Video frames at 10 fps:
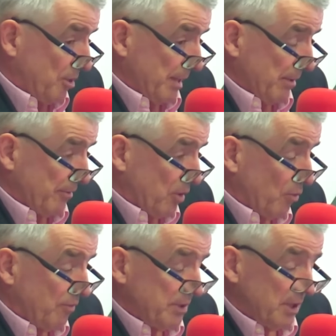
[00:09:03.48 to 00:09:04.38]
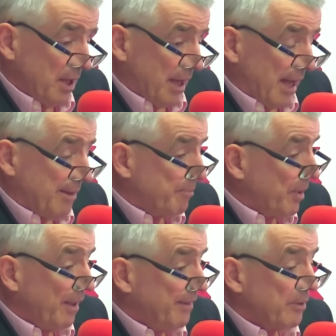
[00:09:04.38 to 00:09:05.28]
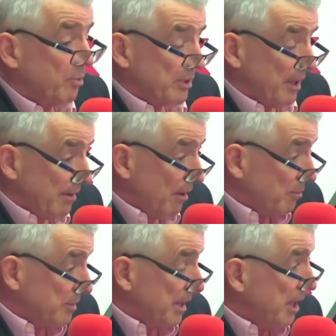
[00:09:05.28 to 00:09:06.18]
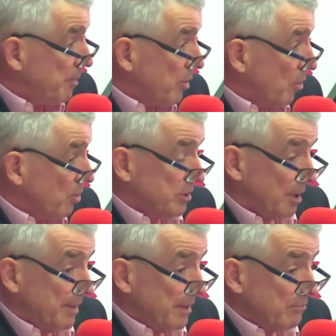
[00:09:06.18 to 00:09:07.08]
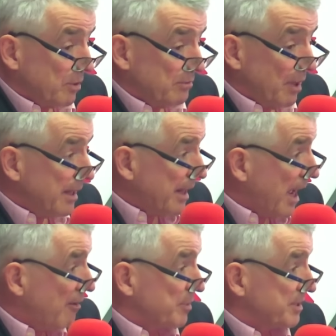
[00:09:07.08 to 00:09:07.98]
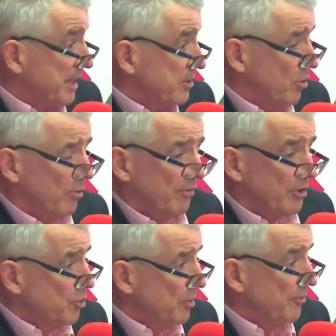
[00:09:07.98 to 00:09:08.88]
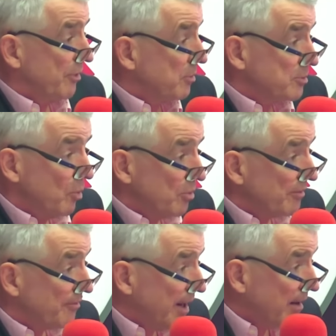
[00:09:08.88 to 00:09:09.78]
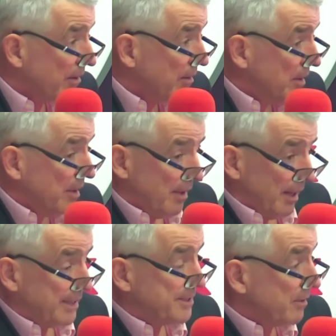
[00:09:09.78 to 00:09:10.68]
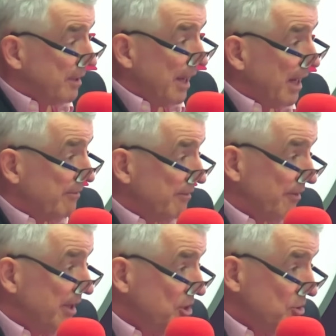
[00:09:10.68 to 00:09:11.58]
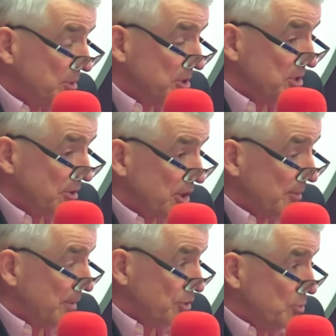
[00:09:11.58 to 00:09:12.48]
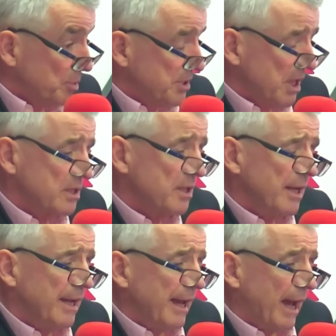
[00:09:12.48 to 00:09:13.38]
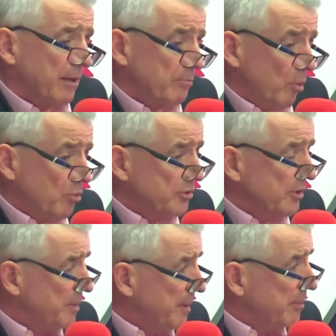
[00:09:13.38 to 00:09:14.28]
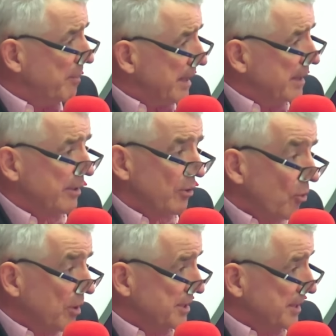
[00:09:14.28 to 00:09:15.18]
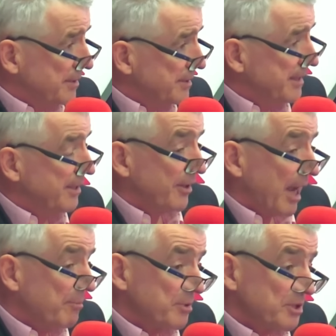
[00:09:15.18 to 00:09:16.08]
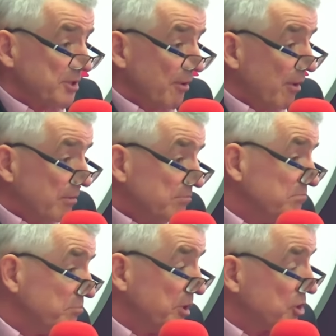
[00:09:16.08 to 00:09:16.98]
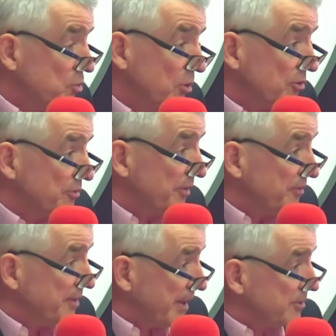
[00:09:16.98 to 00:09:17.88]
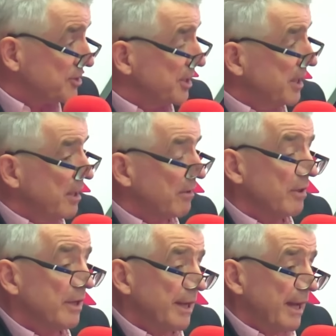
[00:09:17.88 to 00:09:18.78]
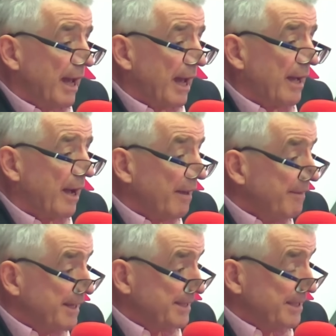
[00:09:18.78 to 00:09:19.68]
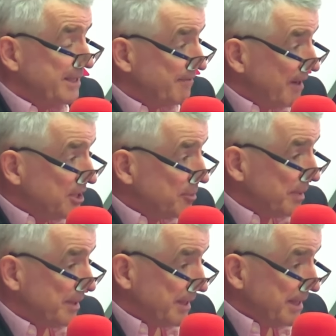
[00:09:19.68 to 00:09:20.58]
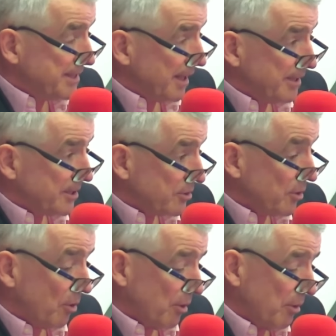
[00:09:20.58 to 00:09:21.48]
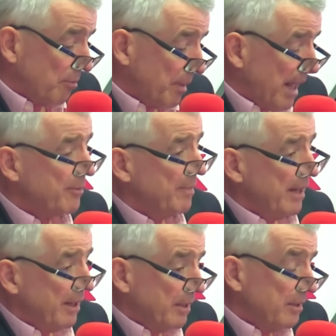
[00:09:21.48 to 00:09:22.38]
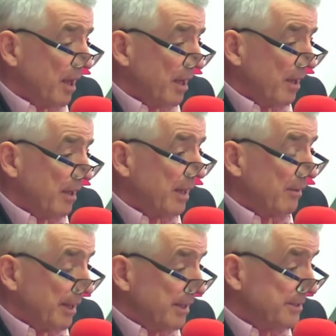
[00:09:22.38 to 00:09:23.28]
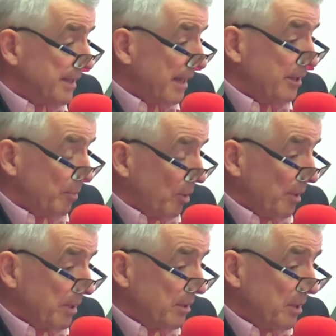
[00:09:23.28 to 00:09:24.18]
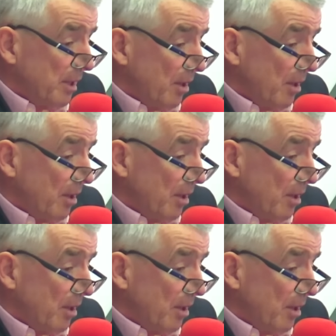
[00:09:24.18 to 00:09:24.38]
coming out of COVID, um, but I think what they got with the Labour Court, I mean, about nine point five percent over two or three, was more than fair. It's certainly ahead of inflation, which is currently about two percent. And most of the people making the noise here, the senior captains, are on about two hundred fifty thousand a year. Uh, I think it's indefensible that these guys are, are blackmailing uh, Aer Lingus and the public